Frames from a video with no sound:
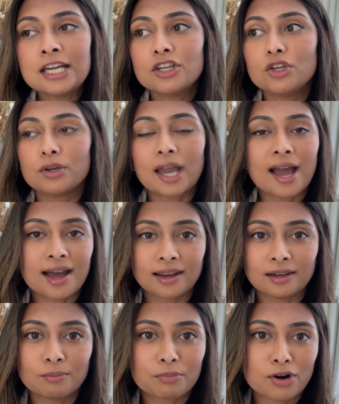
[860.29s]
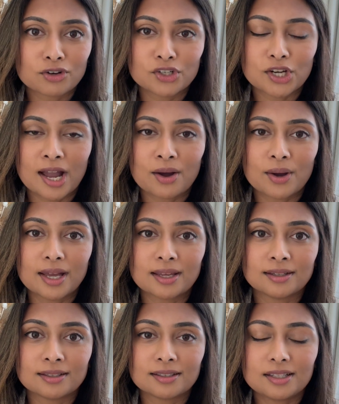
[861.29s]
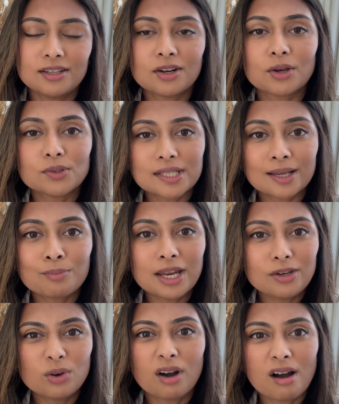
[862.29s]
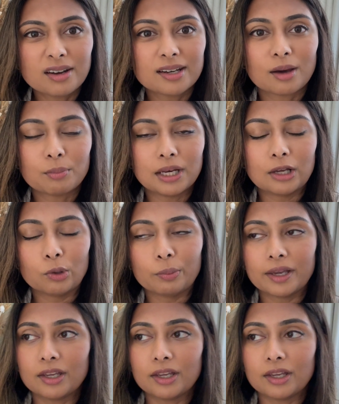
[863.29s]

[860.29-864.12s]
You can branch out and, you know, segment your garden up a little bit,